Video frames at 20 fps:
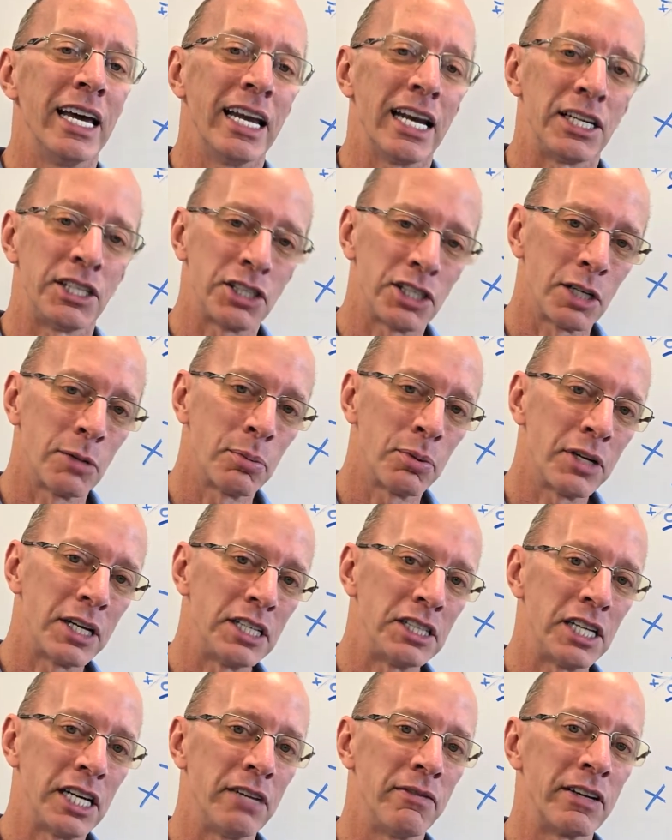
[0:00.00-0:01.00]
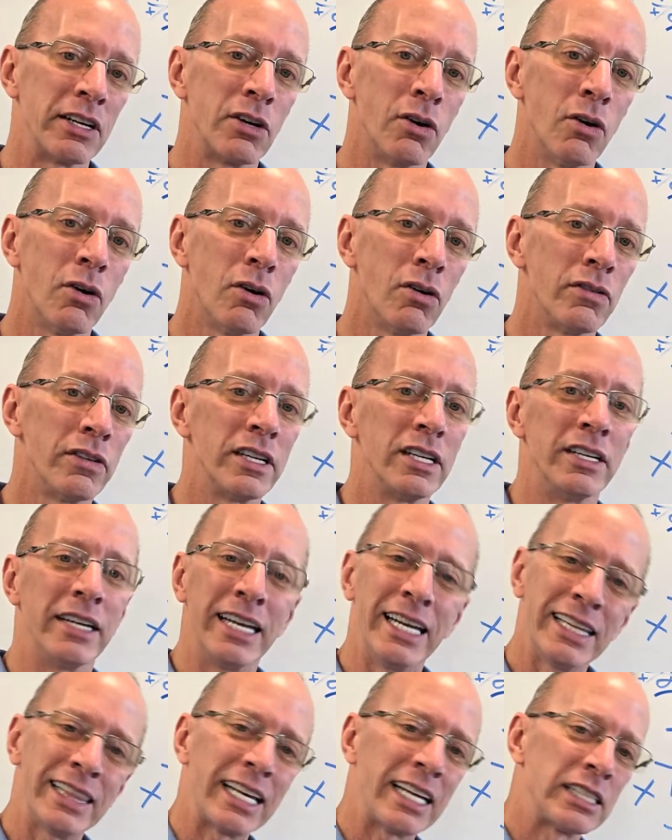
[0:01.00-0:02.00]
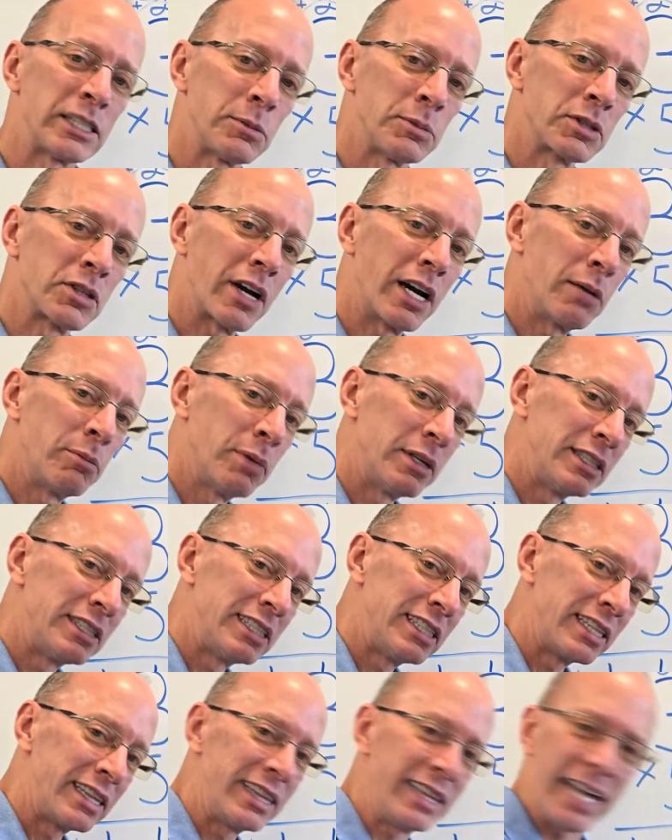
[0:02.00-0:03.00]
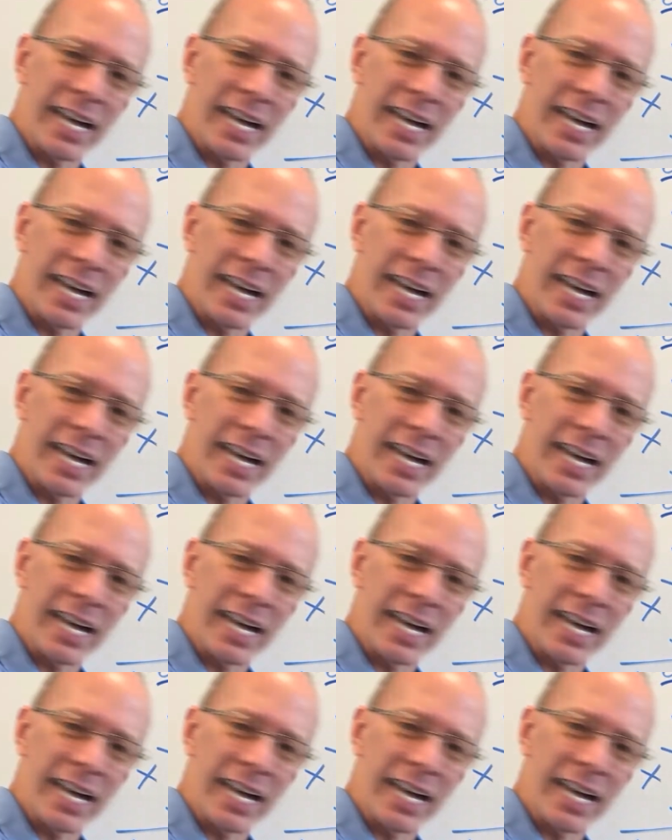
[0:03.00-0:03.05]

And I'd sure appreciate if you go over there and hit that subscribe button to